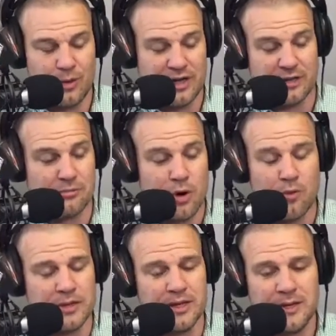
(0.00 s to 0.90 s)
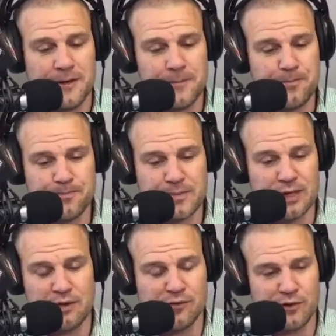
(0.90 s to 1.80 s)
When in the moment,
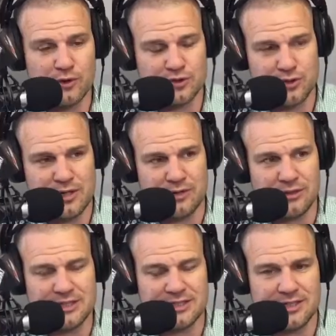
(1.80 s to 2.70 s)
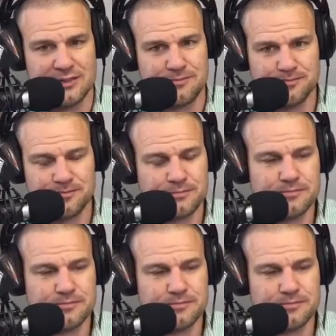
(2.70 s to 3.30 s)
for those of you that are listening,